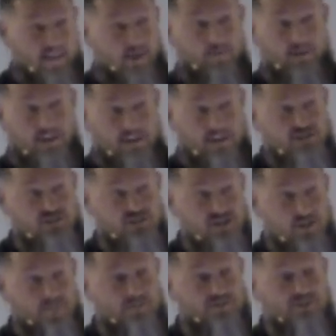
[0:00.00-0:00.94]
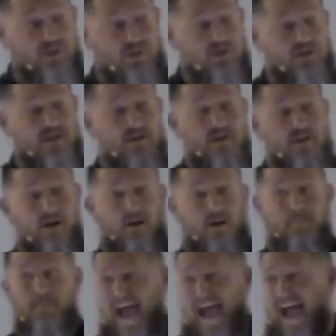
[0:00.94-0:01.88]
relationship. And so
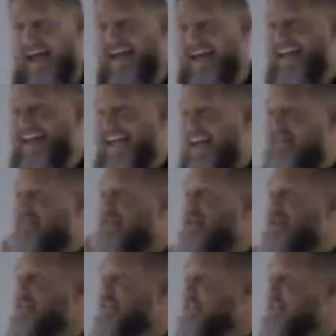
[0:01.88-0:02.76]
Matt and a handful of his